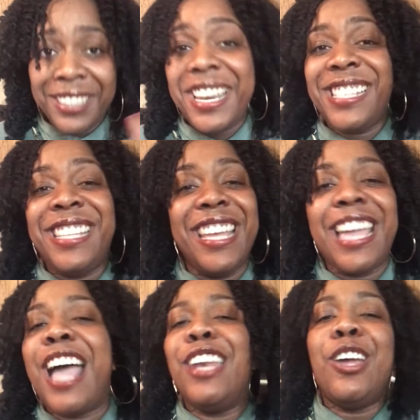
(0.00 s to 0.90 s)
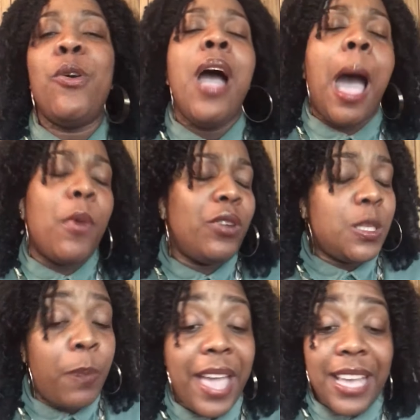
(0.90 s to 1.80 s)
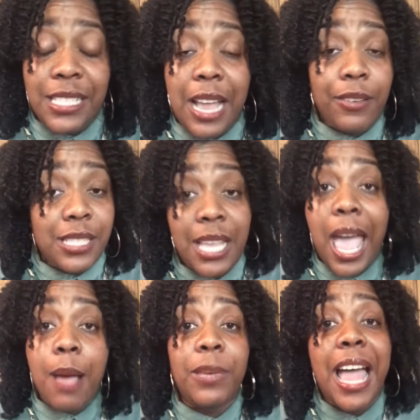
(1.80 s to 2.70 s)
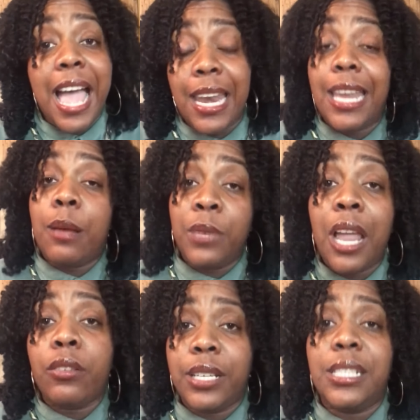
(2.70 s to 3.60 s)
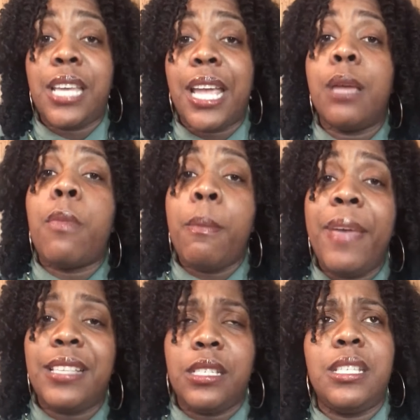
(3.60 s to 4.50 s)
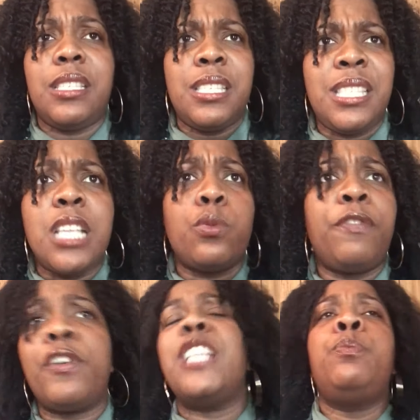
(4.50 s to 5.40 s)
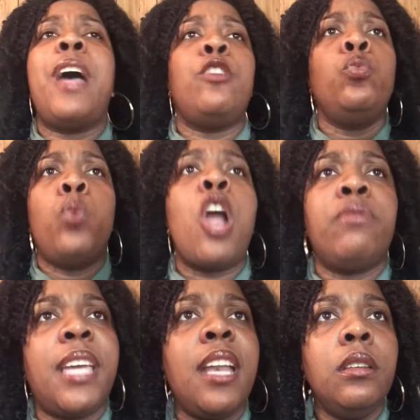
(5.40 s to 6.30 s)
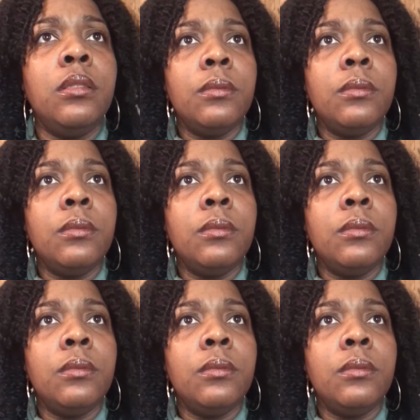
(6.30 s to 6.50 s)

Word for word: Next thing I know, I'm on this page down this timeline and I'm lurking, checking my messages. Is this refresh button working?